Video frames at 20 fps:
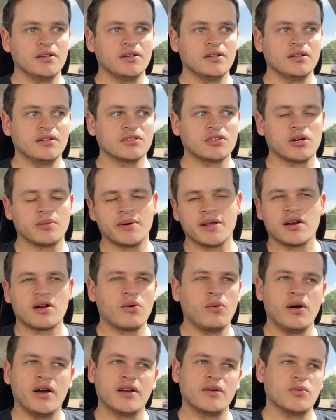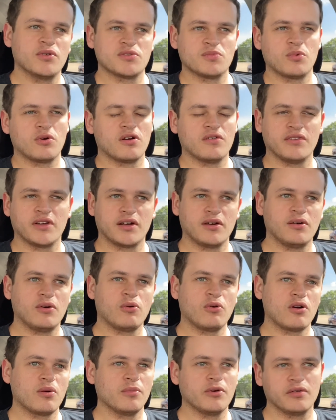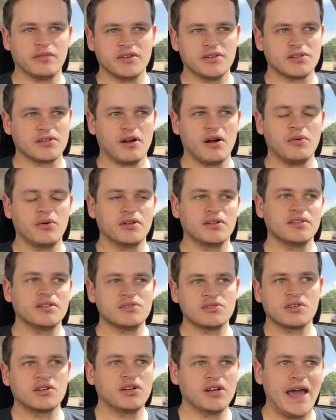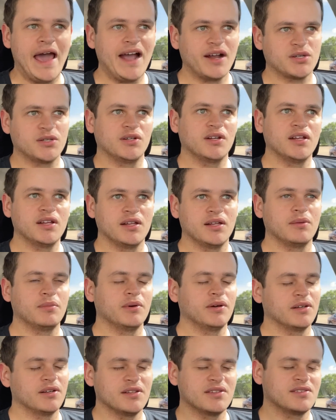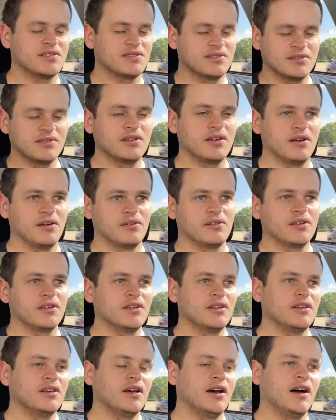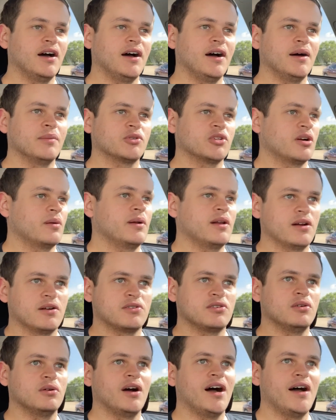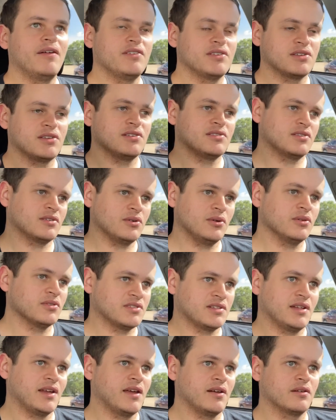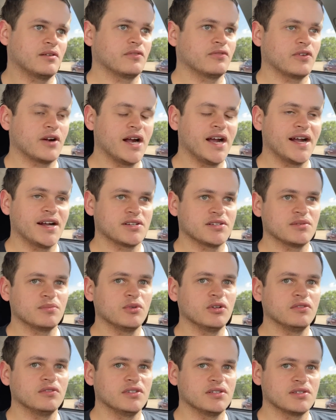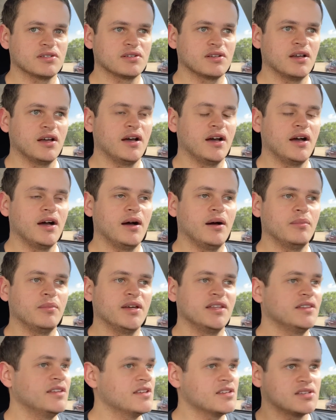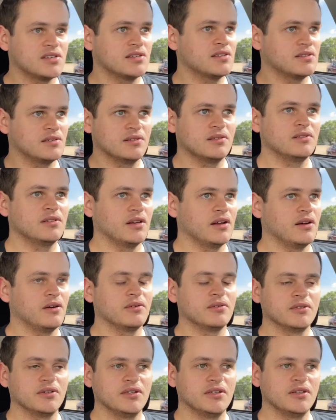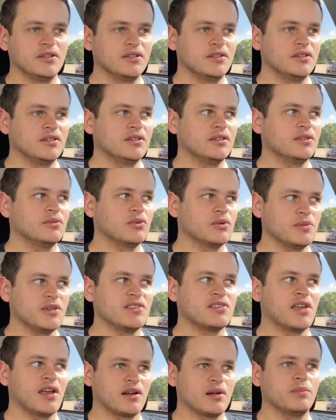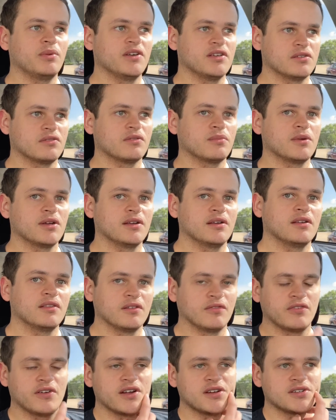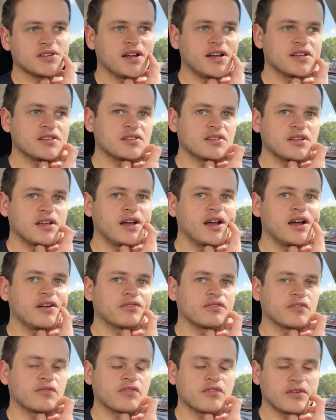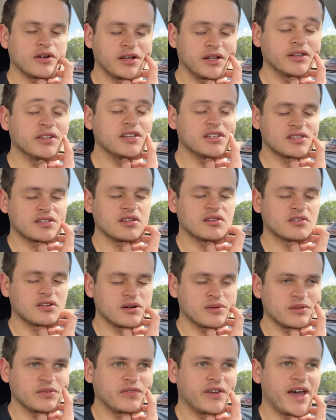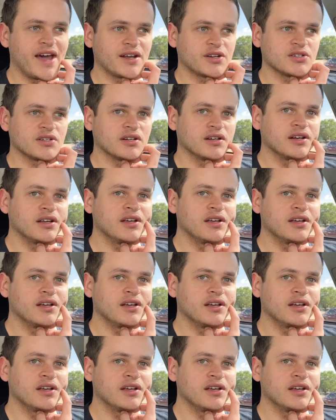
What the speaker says: Terminator 1 was more of like a horror movie, so there's good action in it, but it's, Terminator 2 obviously is the gold standard for action movies. And this, would be second place for me in the franchise, for at least in terms of action.